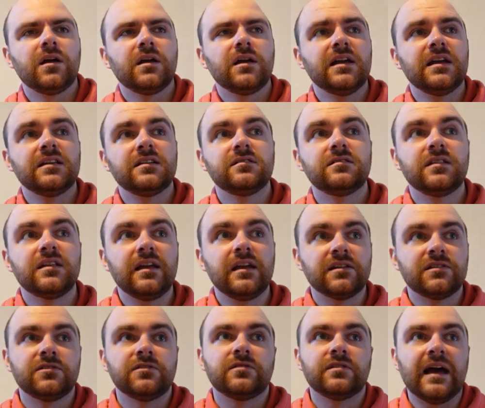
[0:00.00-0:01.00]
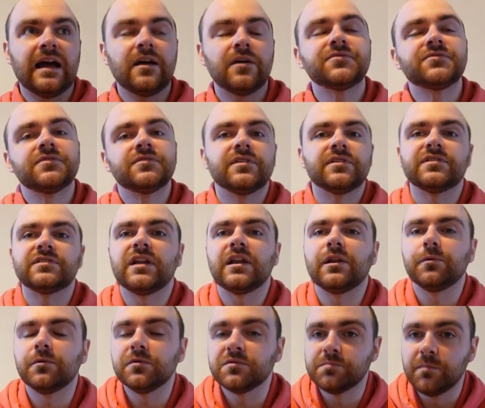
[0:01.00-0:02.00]
In the year 2000, the
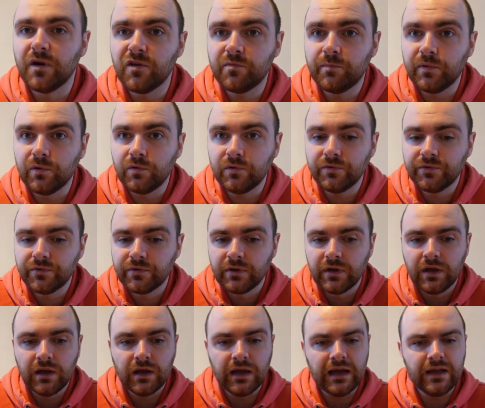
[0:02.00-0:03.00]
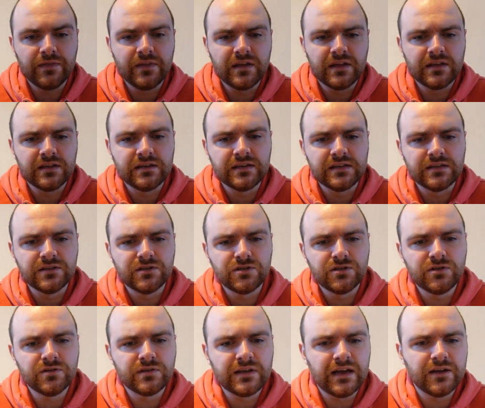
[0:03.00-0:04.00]
distillery was mothballed, and then in
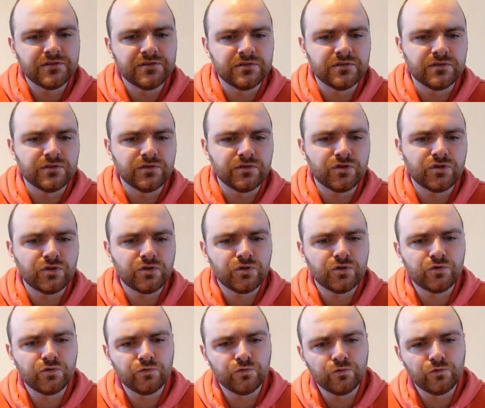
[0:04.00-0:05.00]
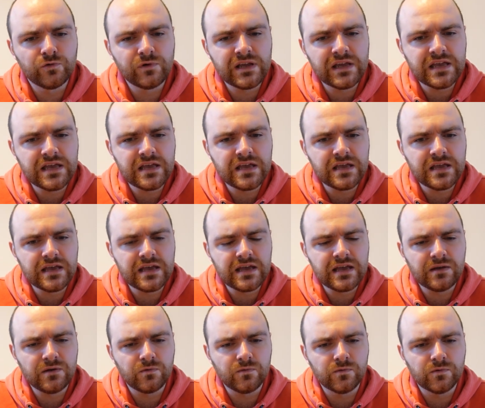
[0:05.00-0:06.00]
2003,
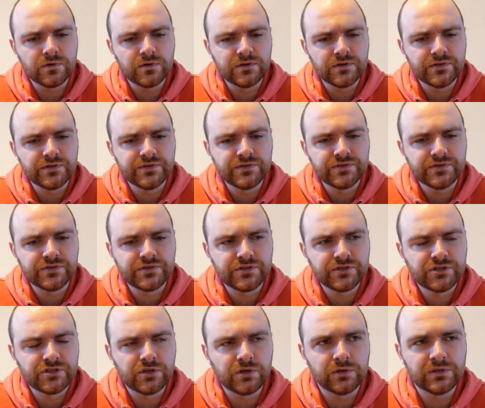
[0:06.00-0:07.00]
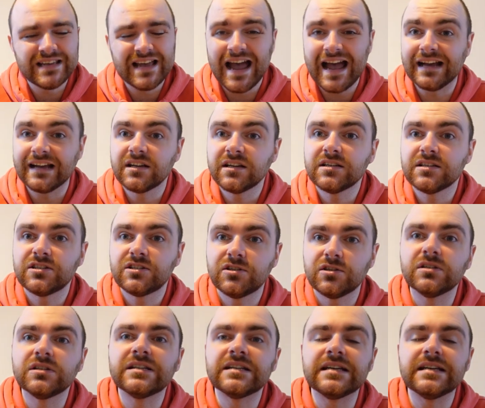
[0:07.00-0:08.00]
it was sold to Angus
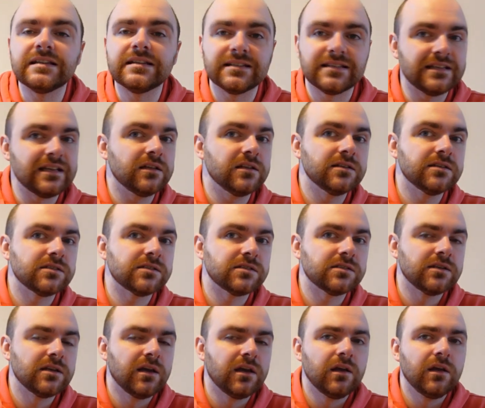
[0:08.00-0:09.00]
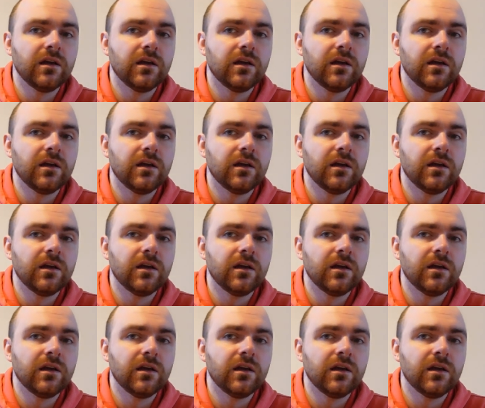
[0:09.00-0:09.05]
Dundee Distillers,